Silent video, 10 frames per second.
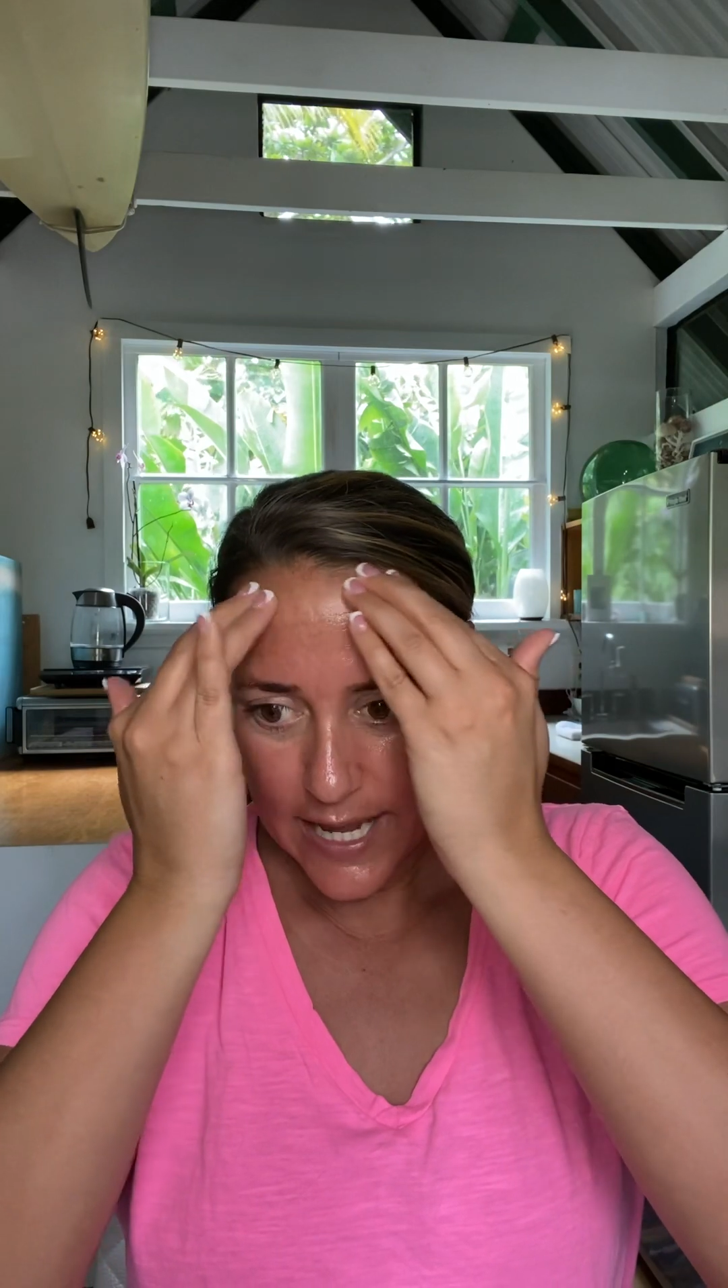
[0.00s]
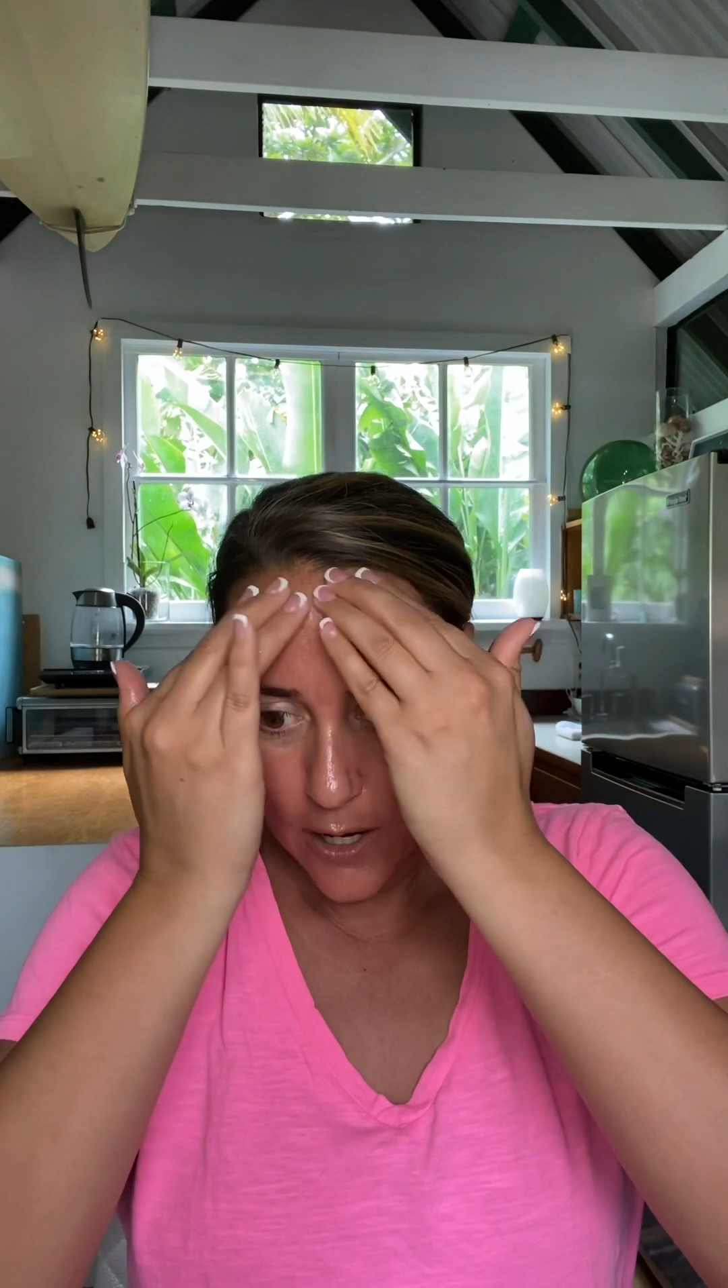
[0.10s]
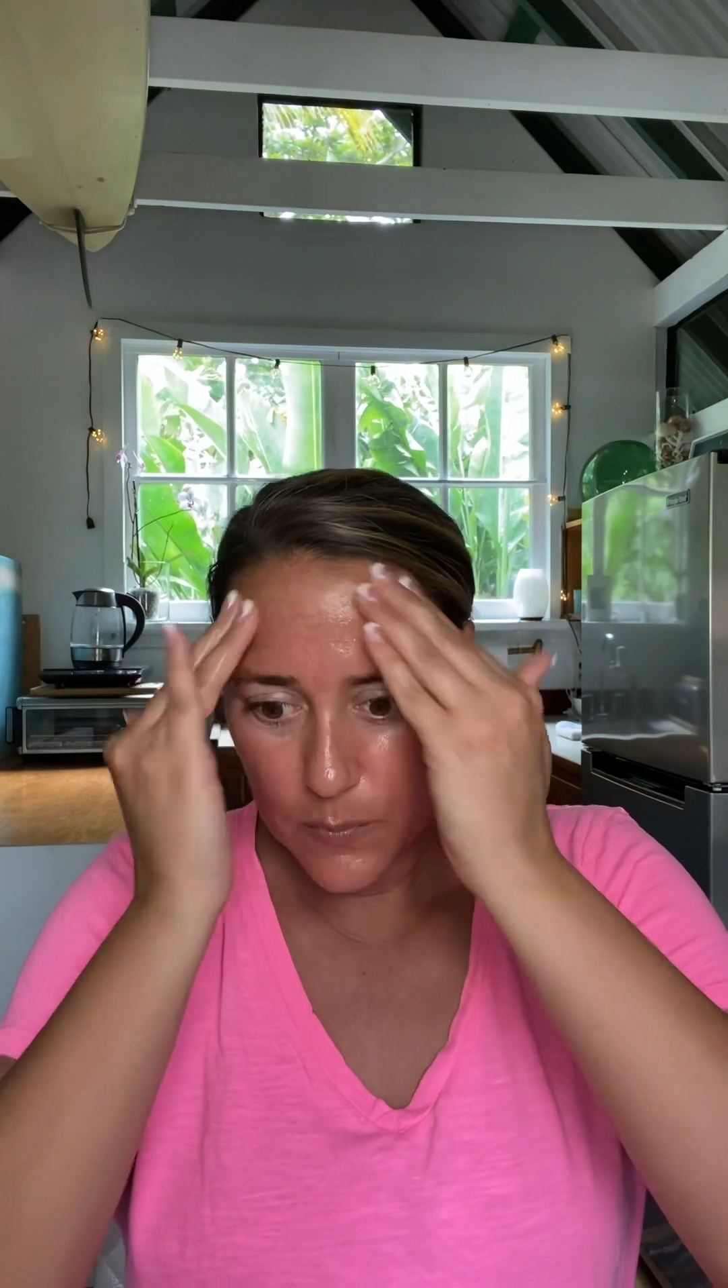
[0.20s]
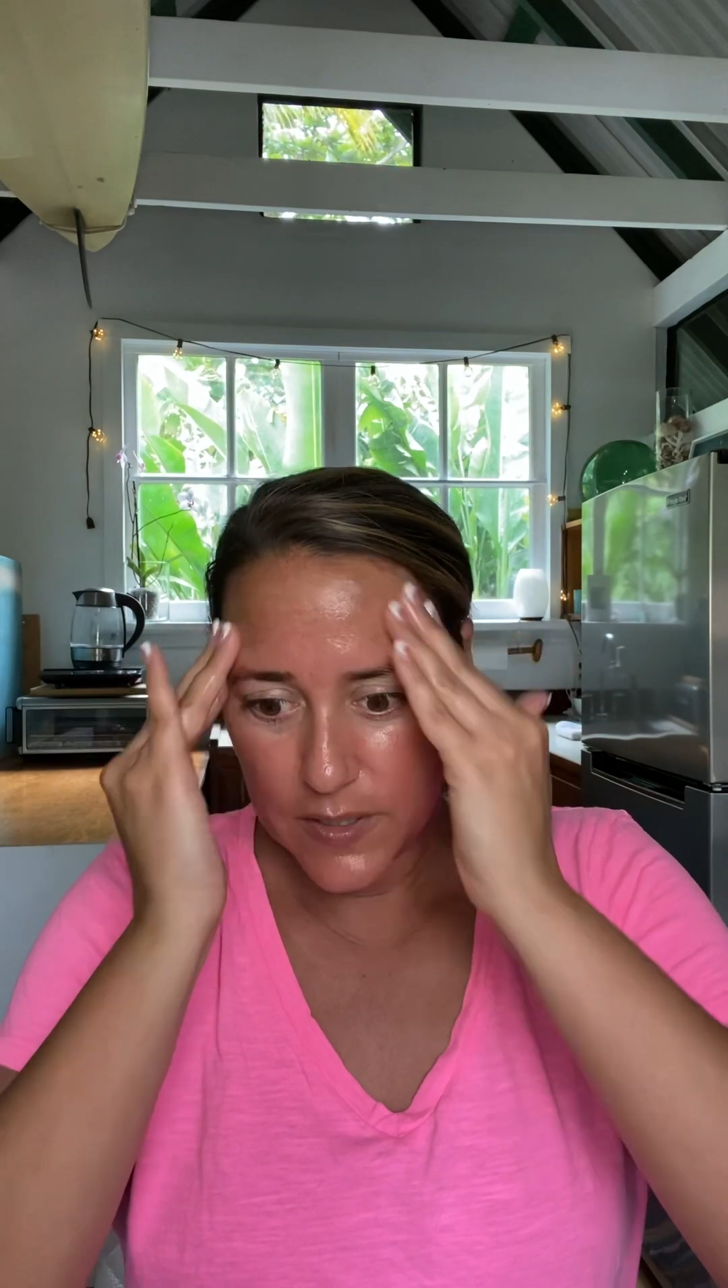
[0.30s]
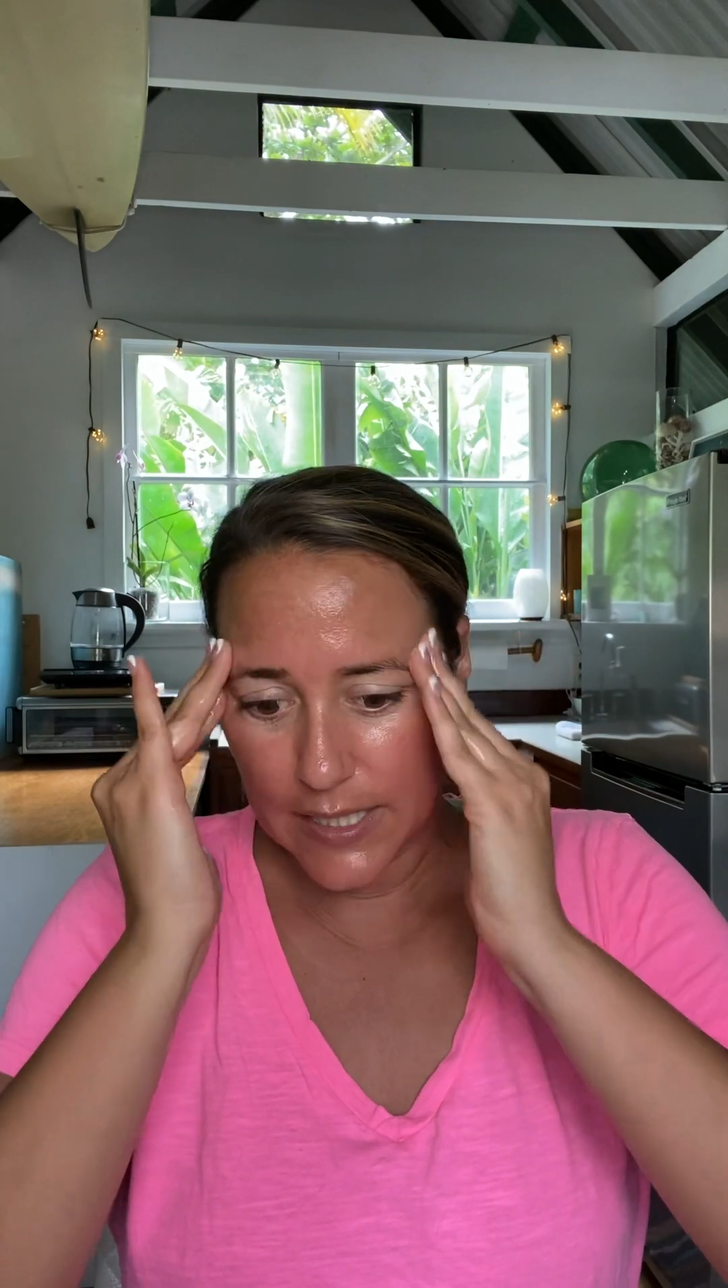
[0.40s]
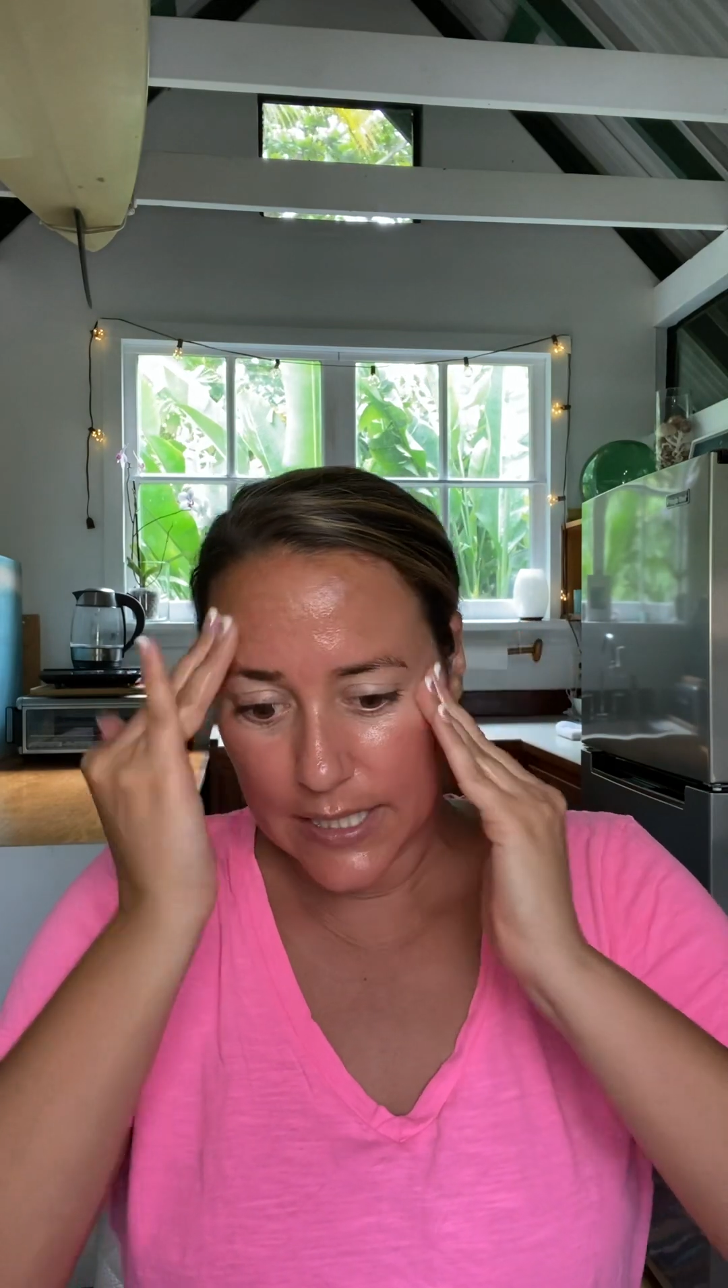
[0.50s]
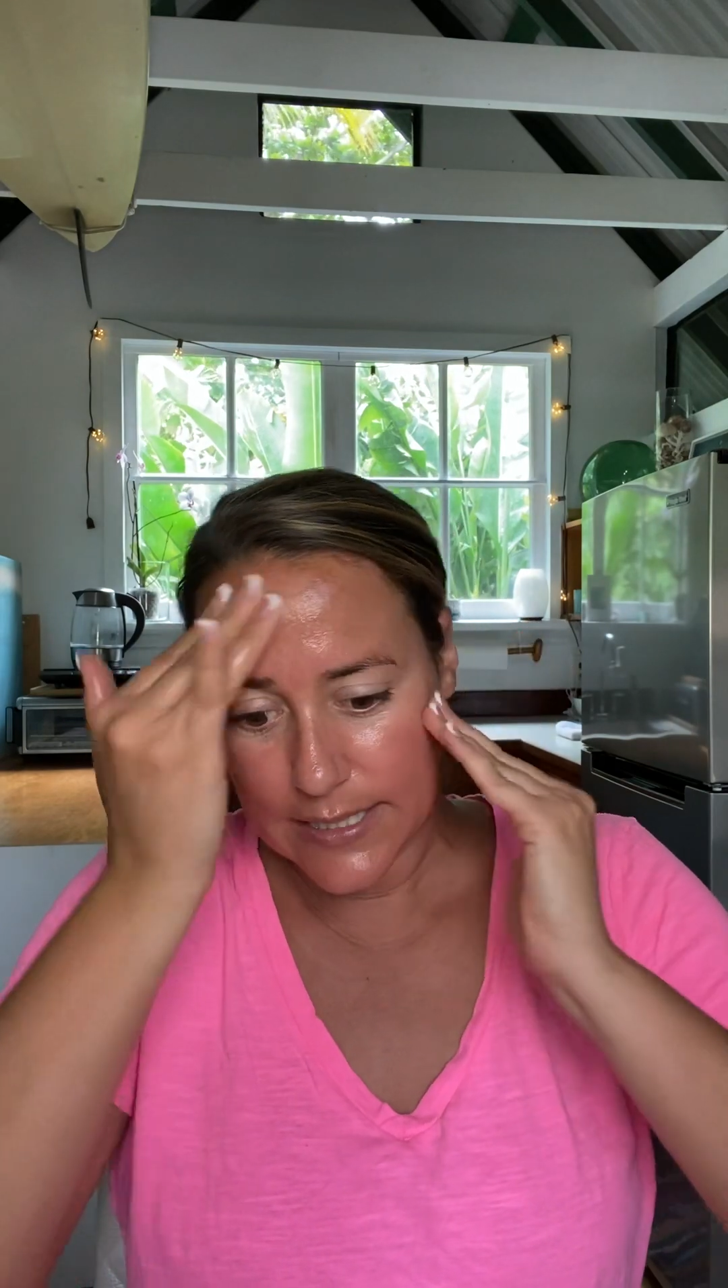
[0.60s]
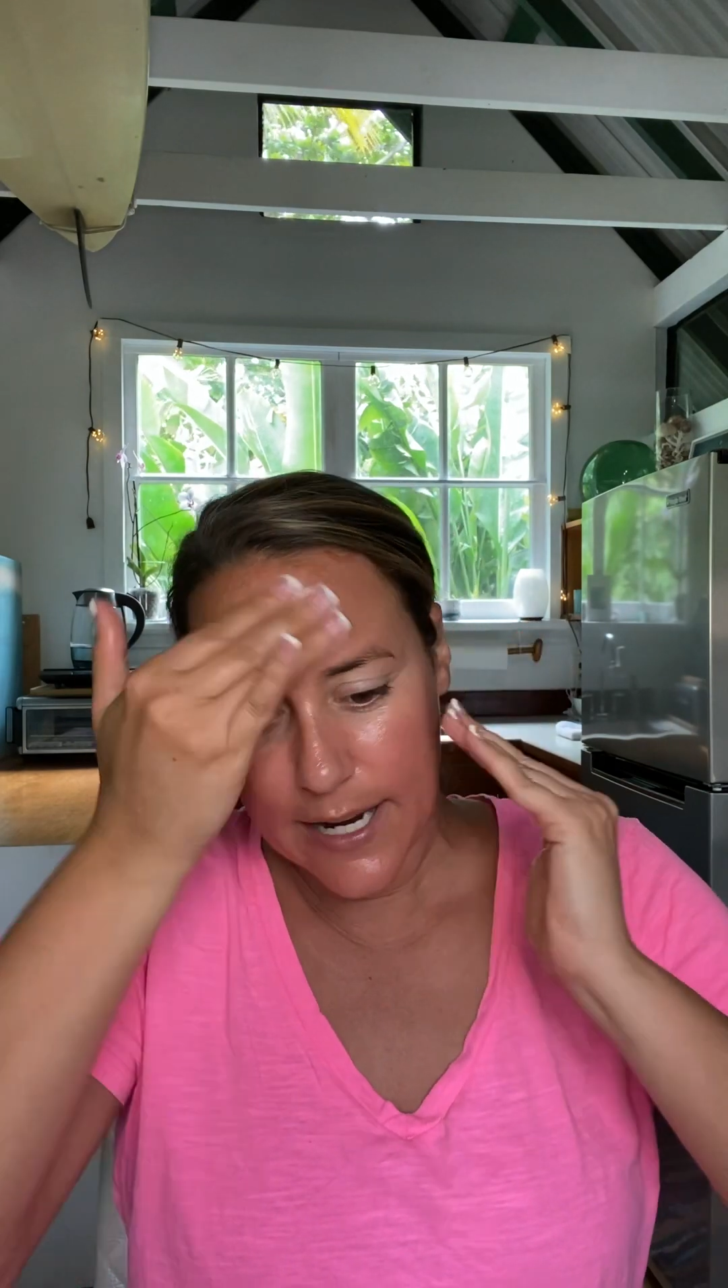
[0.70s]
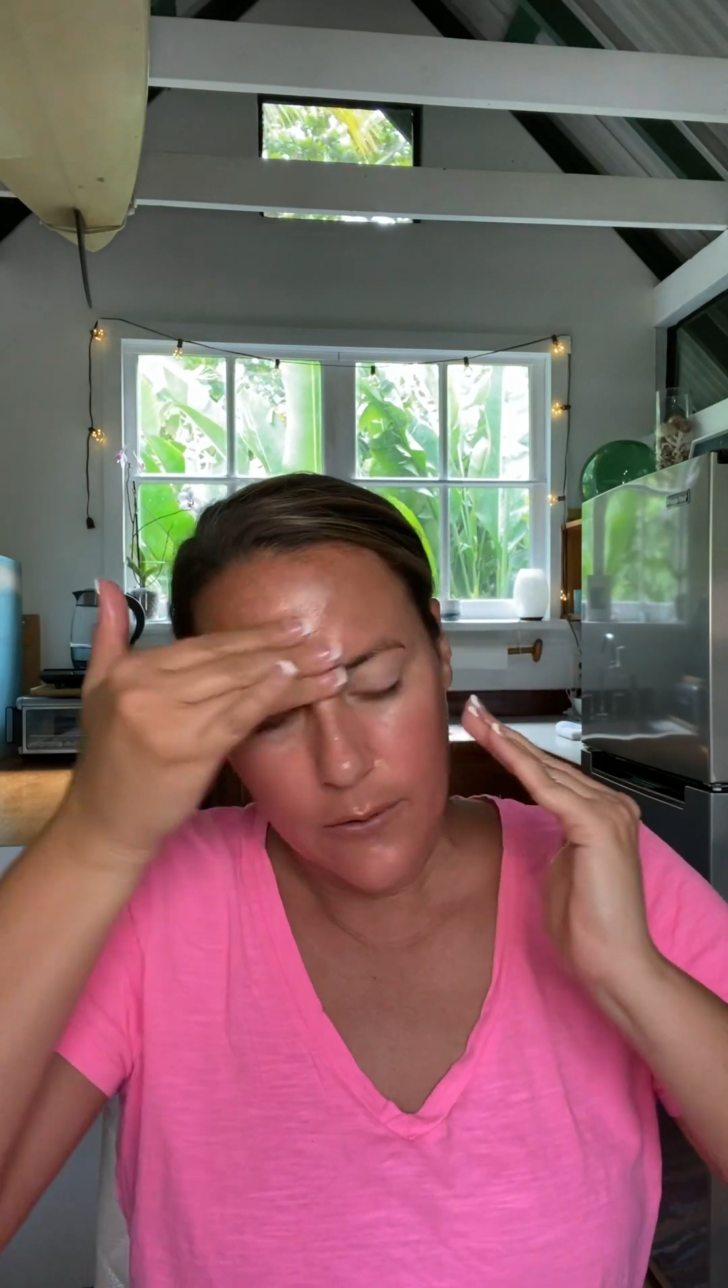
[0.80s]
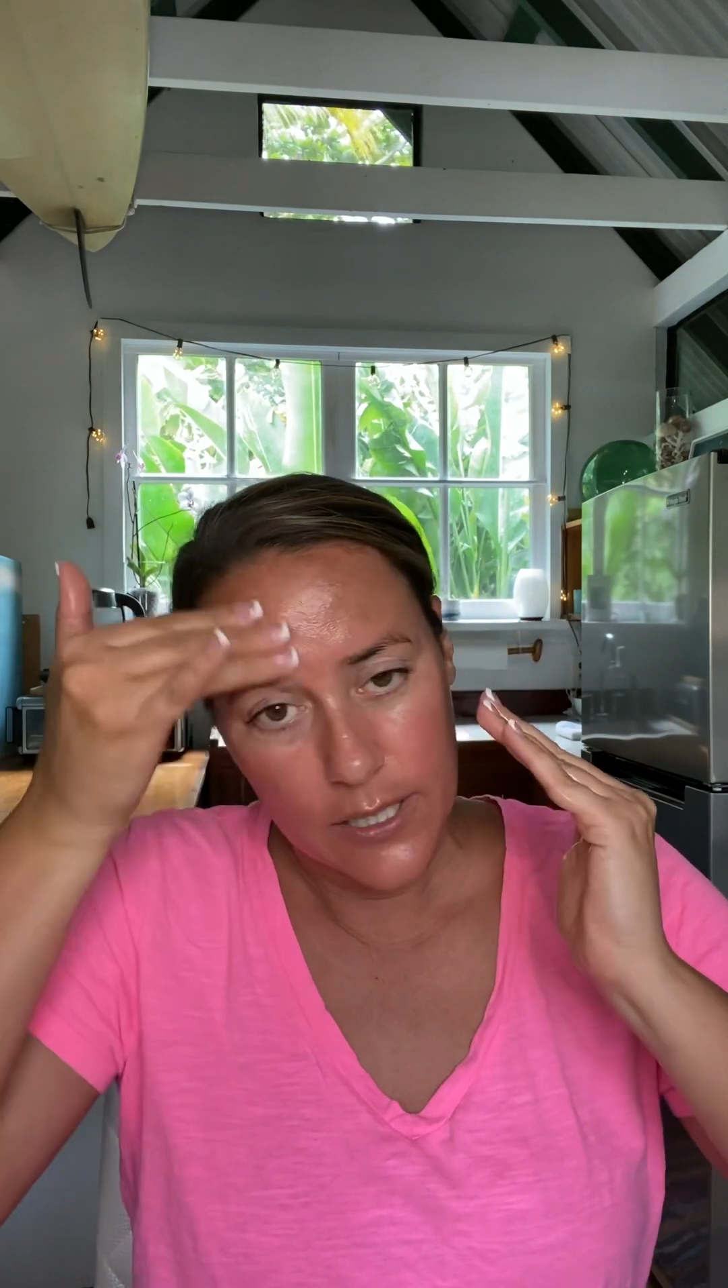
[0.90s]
helps get down